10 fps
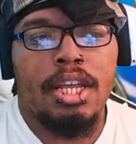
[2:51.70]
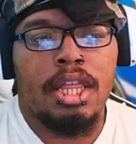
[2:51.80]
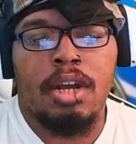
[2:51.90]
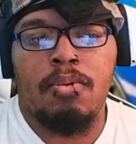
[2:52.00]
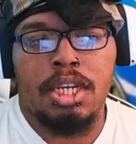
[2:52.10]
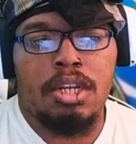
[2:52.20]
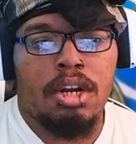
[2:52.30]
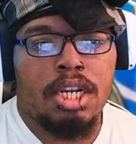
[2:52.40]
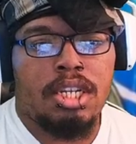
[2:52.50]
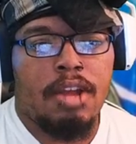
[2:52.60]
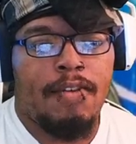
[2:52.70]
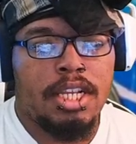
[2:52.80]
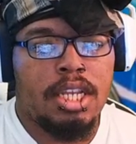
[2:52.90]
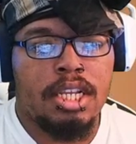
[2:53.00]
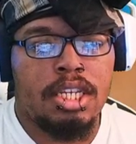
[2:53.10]
with the Stardust stuff,
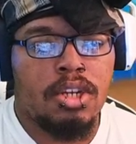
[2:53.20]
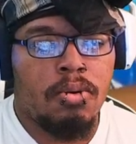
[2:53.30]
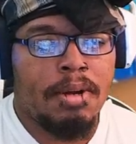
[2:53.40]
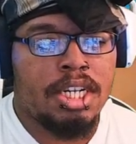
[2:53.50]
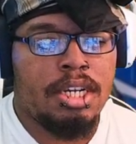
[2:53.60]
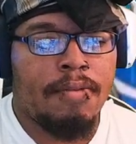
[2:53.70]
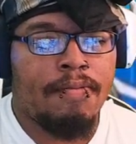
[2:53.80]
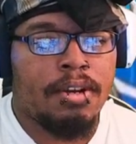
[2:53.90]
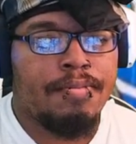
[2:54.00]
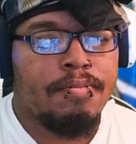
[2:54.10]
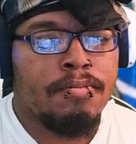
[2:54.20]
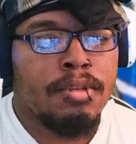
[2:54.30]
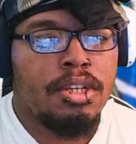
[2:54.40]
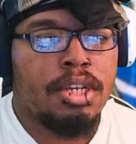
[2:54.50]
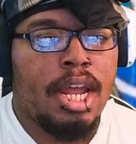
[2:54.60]
it's so much different.
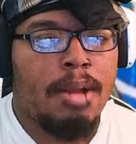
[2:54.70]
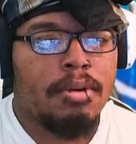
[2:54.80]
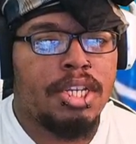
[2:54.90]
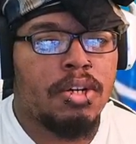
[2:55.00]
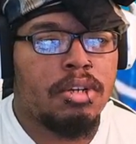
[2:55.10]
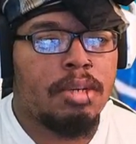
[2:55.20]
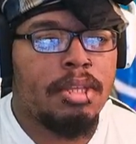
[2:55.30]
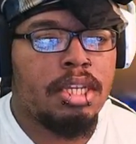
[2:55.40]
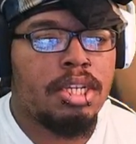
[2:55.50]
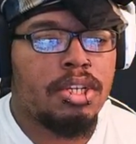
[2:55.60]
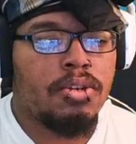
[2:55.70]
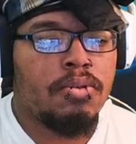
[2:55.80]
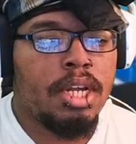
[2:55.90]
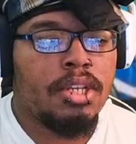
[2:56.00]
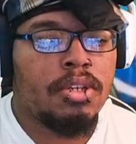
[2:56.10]
So now I'm going to synchro summon these two
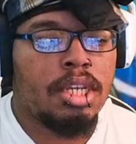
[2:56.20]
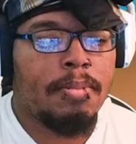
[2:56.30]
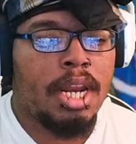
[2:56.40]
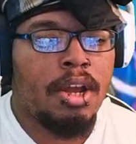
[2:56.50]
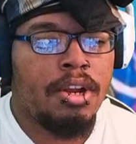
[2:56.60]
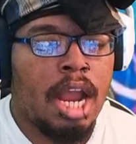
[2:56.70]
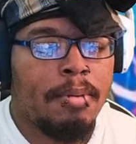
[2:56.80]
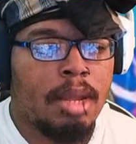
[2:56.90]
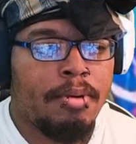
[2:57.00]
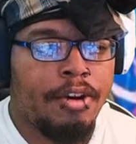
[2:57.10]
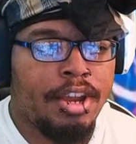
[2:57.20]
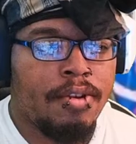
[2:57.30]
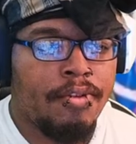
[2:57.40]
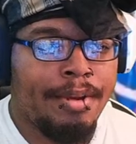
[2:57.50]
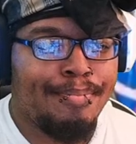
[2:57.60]
and to summon out your Hyper Librarian,
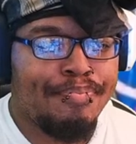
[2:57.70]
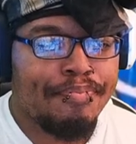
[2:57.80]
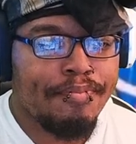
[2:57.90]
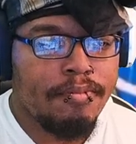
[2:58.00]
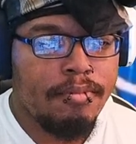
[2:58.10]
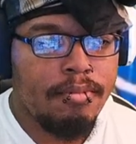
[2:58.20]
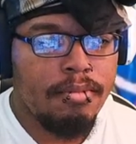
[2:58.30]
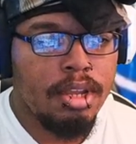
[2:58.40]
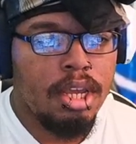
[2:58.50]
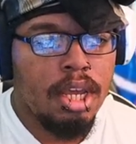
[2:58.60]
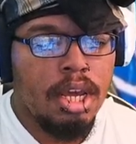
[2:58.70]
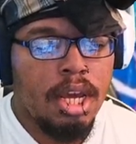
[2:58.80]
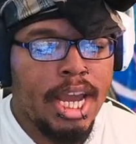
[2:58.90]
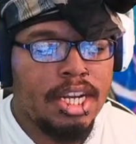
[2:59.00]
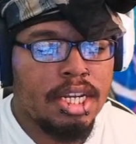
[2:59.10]
right?
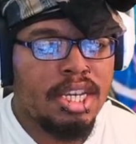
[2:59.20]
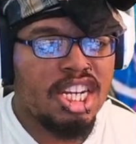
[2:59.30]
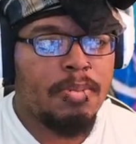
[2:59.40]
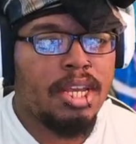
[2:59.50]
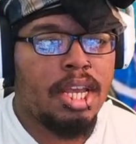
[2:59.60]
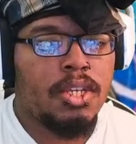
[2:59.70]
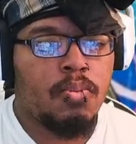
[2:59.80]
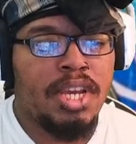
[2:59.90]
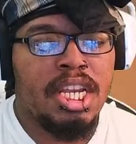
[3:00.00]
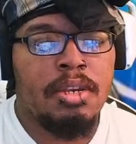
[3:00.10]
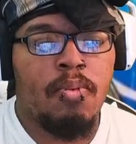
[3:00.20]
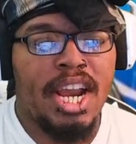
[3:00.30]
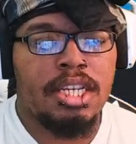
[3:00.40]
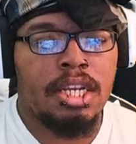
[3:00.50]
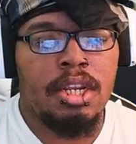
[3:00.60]
It just sucks because we
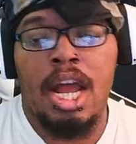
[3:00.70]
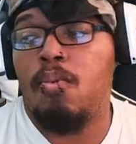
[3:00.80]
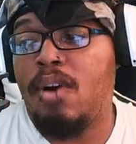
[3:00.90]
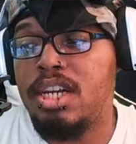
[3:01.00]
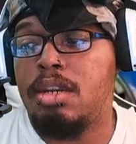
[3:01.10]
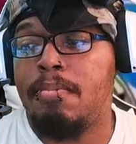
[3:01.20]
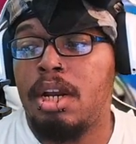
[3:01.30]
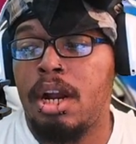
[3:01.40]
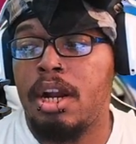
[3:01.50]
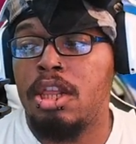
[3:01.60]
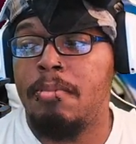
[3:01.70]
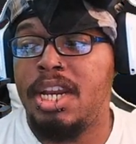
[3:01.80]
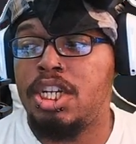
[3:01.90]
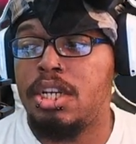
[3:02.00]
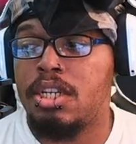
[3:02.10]
wasted, not wasted, but our Illumination is